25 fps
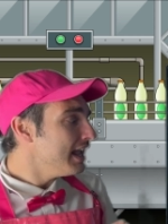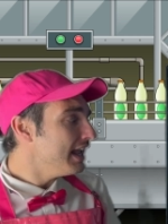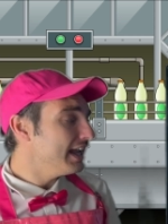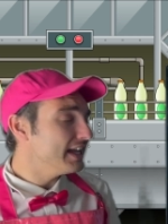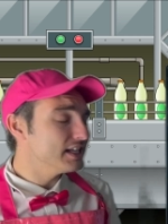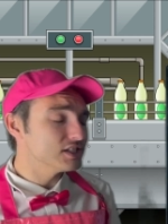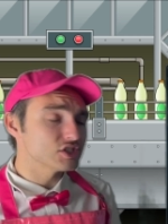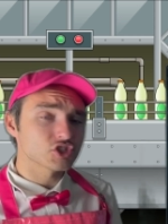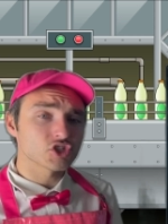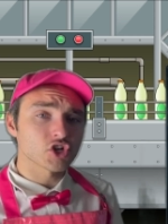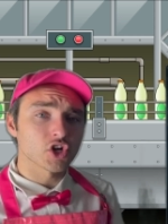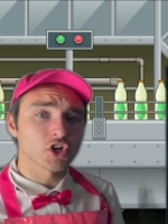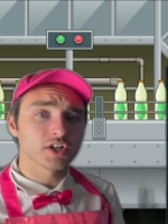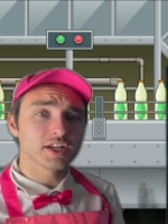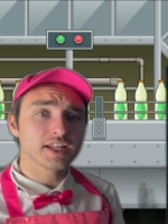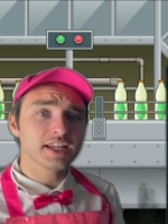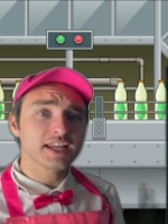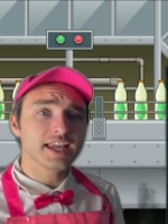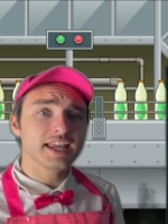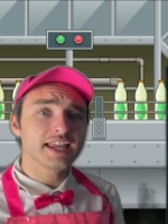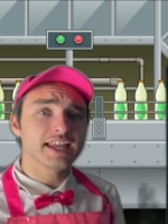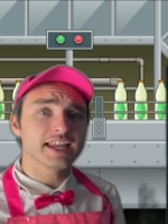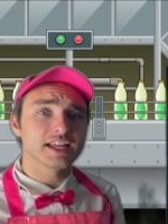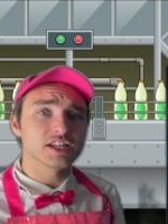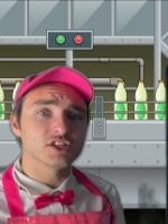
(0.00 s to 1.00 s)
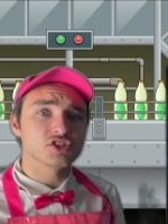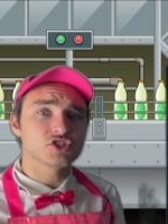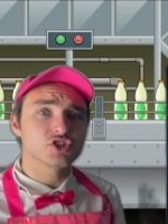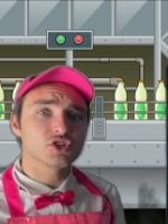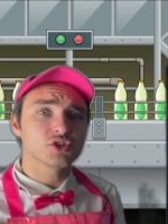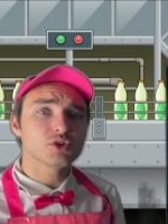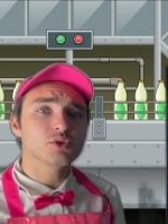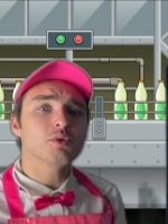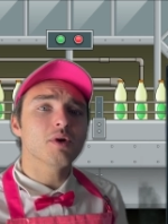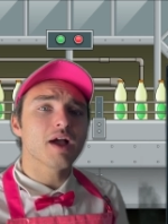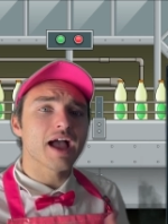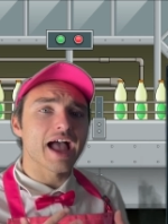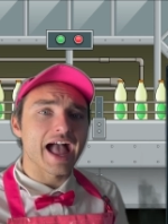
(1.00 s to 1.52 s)
is turning it
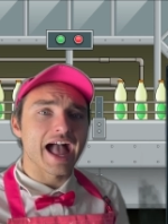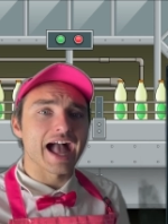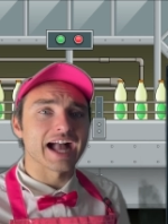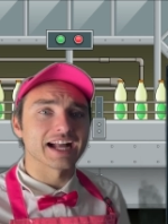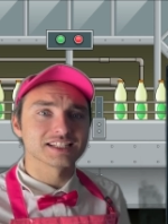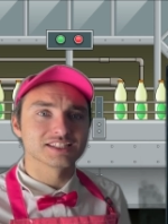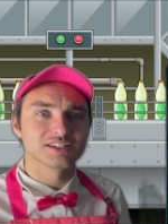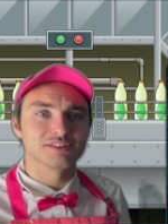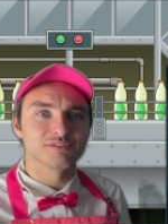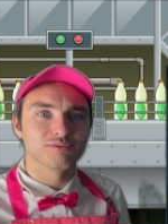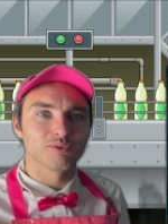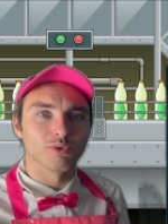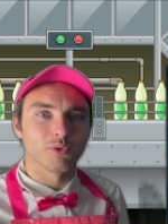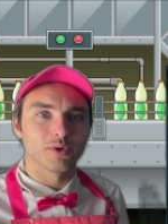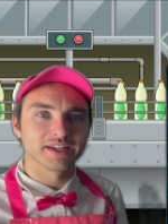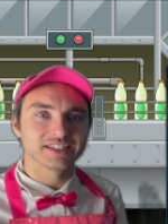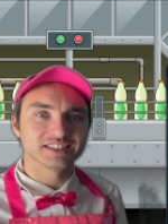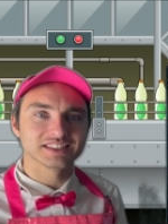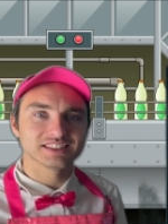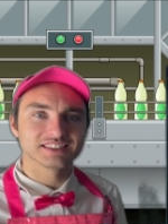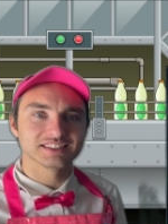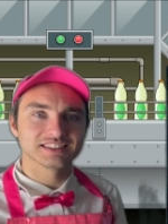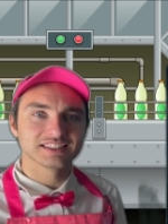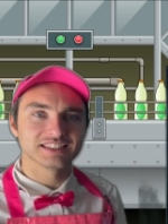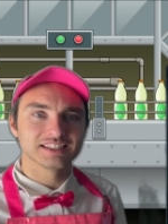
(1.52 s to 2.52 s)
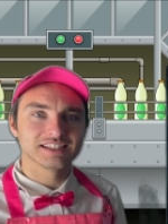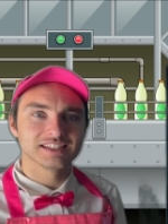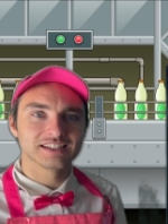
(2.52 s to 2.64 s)
into active voice.